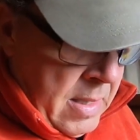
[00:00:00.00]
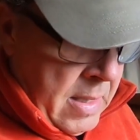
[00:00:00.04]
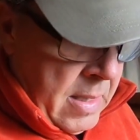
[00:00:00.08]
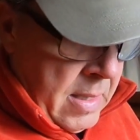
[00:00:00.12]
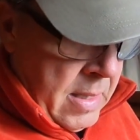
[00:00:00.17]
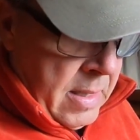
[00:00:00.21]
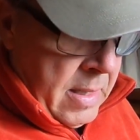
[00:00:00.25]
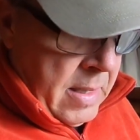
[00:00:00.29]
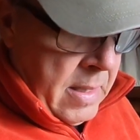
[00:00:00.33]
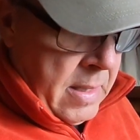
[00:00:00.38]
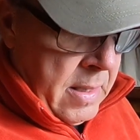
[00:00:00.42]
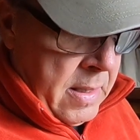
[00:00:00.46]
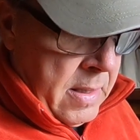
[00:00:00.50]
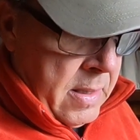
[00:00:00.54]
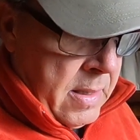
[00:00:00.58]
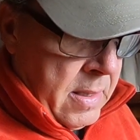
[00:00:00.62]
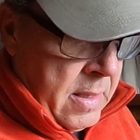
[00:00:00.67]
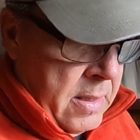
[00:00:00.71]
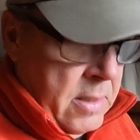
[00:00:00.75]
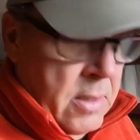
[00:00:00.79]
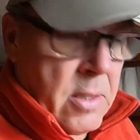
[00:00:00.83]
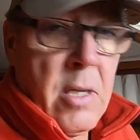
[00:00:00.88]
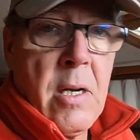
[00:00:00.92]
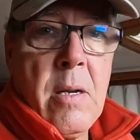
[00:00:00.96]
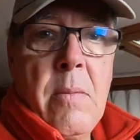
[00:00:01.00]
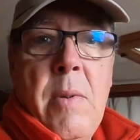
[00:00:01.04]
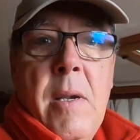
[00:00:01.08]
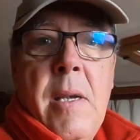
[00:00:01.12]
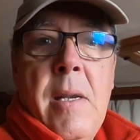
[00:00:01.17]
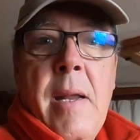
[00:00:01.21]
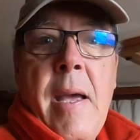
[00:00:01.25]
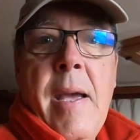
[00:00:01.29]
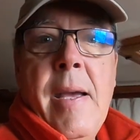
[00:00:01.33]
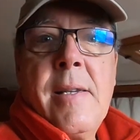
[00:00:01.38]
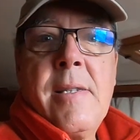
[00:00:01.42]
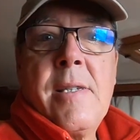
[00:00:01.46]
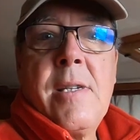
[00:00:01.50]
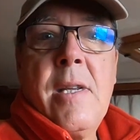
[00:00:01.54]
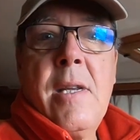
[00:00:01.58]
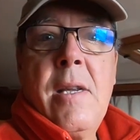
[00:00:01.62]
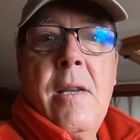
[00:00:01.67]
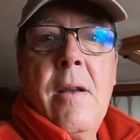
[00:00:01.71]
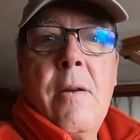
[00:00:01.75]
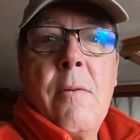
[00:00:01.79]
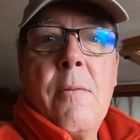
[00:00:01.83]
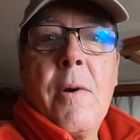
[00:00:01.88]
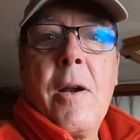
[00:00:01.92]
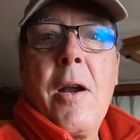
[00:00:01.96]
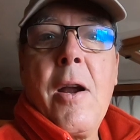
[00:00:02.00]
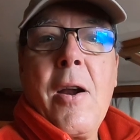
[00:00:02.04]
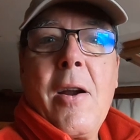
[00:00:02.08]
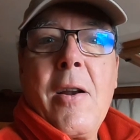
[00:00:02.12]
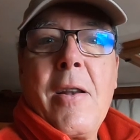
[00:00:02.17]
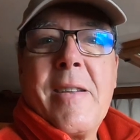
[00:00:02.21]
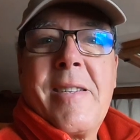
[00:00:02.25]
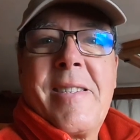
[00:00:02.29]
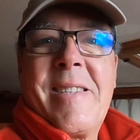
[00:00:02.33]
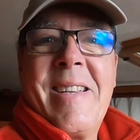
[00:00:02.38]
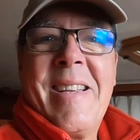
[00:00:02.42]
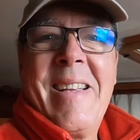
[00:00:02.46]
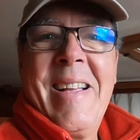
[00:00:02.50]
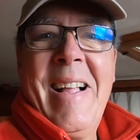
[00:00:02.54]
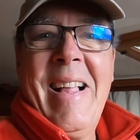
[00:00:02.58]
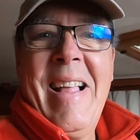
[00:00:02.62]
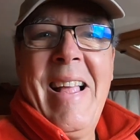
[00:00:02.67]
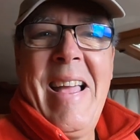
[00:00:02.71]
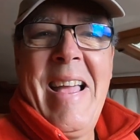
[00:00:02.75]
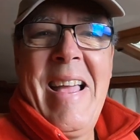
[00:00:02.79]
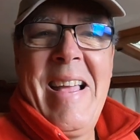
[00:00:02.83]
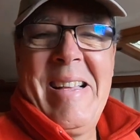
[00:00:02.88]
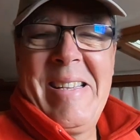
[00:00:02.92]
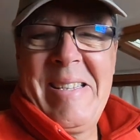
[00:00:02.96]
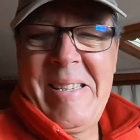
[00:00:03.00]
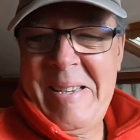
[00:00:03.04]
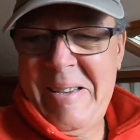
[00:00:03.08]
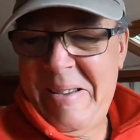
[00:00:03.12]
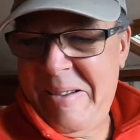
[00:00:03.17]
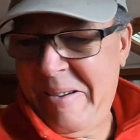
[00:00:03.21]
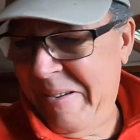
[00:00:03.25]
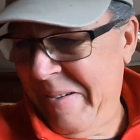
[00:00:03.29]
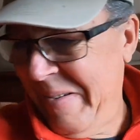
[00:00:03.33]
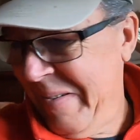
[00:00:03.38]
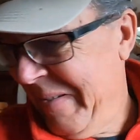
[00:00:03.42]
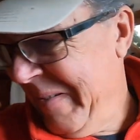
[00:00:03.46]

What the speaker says: it's going to be nasty regardless. So